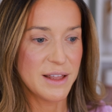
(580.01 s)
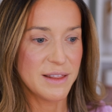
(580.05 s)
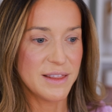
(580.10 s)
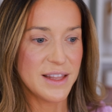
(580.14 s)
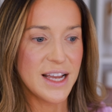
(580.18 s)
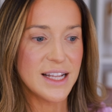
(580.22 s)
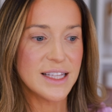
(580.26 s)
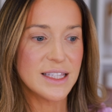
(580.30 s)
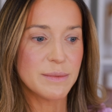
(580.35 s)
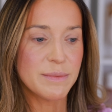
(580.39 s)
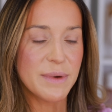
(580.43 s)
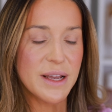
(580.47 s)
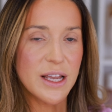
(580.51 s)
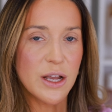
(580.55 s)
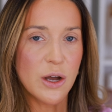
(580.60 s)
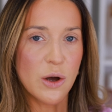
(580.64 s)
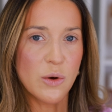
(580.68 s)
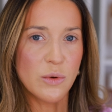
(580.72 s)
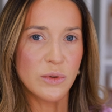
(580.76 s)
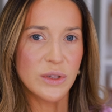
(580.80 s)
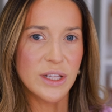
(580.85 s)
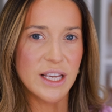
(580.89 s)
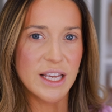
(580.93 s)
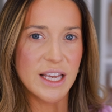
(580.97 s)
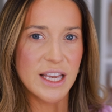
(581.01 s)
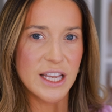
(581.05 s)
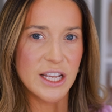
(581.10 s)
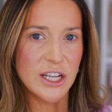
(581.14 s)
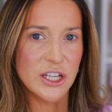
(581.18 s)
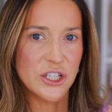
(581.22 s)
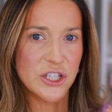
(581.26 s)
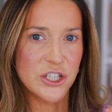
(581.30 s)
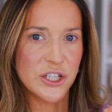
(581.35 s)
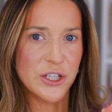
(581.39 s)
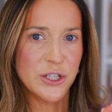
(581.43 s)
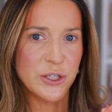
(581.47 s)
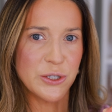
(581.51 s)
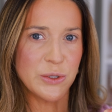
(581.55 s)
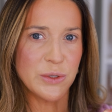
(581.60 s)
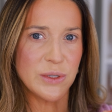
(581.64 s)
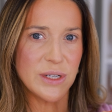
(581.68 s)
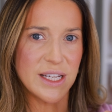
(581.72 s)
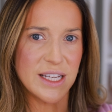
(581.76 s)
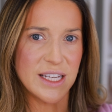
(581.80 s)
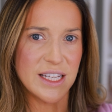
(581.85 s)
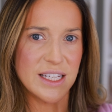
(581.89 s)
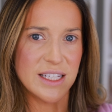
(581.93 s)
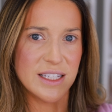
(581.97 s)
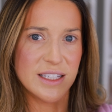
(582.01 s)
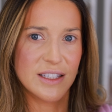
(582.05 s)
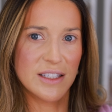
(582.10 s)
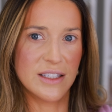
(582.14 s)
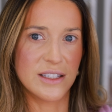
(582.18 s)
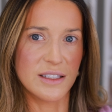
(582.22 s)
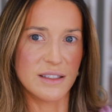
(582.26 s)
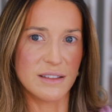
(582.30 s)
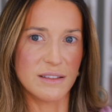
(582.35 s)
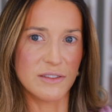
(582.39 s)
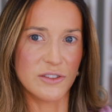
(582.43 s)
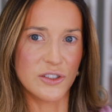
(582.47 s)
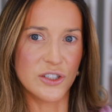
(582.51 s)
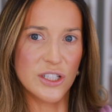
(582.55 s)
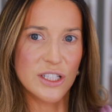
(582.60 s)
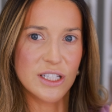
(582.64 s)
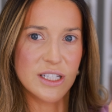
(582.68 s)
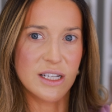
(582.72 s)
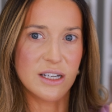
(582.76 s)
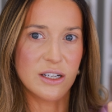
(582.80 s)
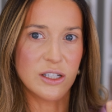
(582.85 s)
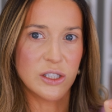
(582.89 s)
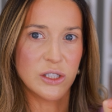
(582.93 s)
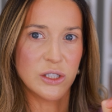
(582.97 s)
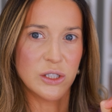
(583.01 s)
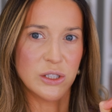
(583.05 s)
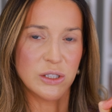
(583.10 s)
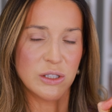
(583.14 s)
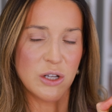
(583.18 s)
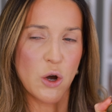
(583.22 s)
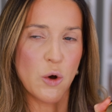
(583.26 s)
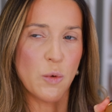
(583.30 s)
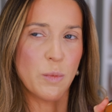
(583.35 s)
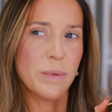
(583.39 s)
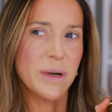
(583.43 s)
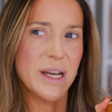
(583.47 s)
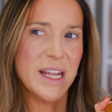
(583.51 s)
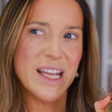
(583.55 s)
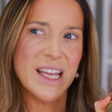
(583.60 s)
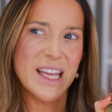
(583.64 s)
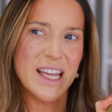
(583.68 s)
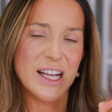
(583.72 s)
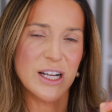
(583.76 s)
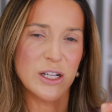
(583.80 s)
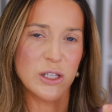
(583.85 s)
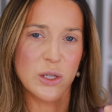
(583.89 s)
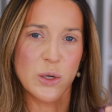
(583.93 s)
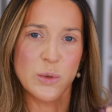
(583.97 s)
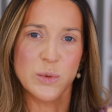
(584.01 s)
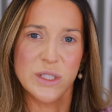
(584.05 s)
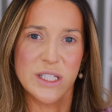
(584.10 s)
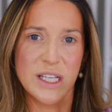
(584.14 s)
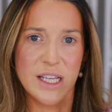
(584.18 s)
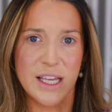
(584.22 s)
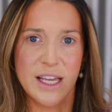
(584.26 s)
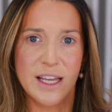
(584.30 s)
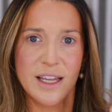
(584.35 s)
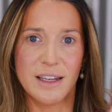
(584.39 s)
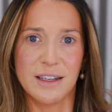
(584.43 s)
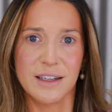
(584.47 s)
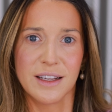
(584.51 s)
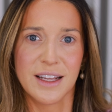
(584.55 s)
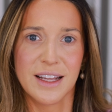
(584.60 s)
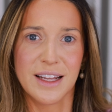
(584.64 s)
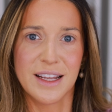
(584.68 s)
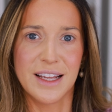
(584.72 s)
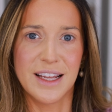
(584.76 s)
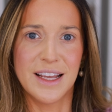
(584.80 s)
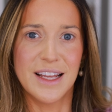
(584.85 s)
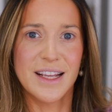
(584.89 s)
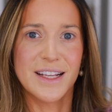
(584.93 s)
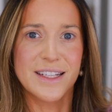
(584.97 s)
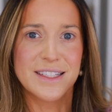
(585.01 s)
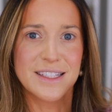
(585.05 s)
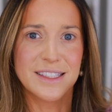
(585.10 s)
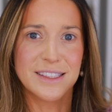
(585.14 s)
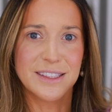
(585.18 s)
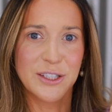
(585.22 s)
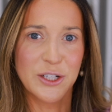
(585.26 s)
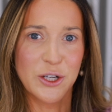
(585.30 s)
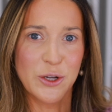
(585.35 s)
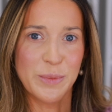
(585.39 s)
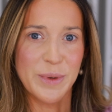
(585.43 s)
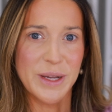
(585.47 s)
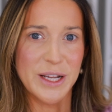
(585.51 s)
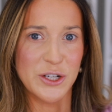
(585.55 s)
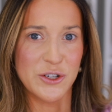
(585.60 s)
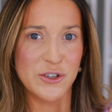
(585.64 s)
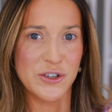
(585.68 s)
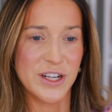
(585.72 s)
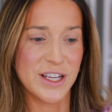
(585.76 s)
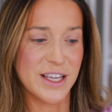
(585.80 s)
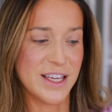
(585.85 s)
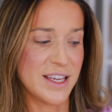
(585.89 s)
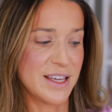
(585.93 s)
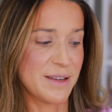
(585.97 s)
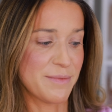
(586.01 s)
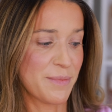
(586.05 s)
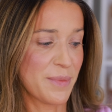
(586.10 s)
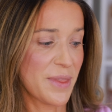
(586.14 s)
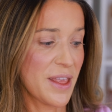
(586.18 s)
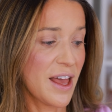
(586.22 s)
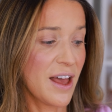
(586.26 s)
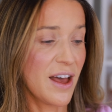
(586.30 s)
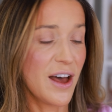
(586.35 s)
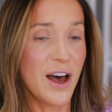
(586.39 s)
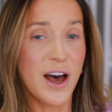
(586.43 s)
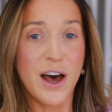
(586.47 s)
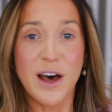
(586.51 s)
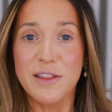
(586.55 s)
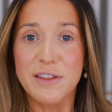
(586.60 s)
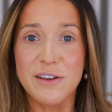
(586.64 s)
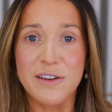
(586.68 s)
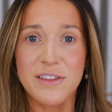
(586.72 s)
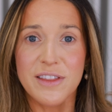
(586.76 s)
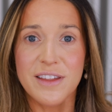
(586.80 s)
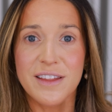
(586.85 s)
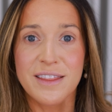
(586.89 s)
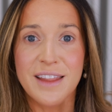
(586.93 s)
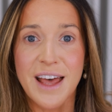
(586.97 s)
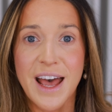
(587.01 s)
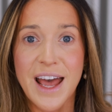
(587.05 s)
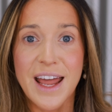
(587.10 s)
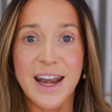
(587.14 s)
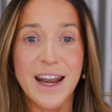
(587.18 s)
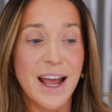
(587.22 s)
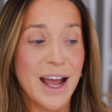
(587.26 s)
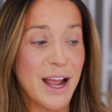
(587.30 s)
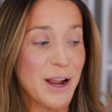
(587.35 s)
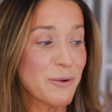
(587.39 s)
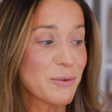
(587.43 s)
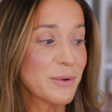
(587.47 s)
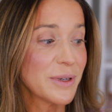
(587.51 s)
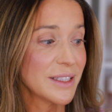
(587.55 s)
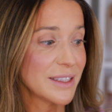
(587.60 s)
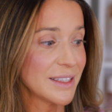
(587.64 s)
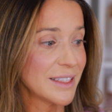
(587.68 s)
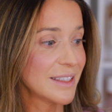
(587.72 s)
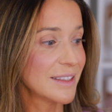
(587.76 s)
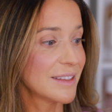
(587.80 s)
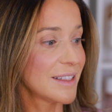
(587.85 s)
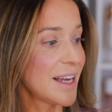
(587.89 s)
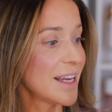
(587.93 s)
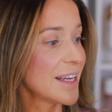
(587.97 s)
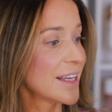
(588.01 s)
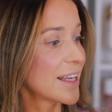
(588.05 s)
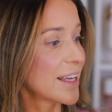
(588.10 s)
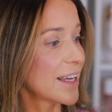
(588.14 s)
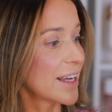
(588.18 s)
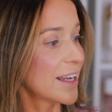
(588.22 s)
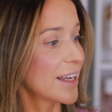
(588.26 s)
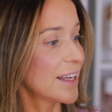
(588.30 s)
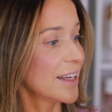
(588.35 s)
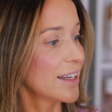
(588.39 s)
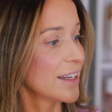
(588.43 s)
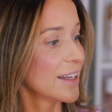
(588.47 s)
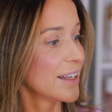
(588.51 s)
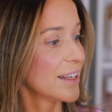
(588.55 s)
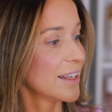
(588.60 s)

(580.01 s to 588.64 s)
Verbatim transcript: that's my only issue, is just opening and closing it is a little bit tricky. Other than that, I really like it.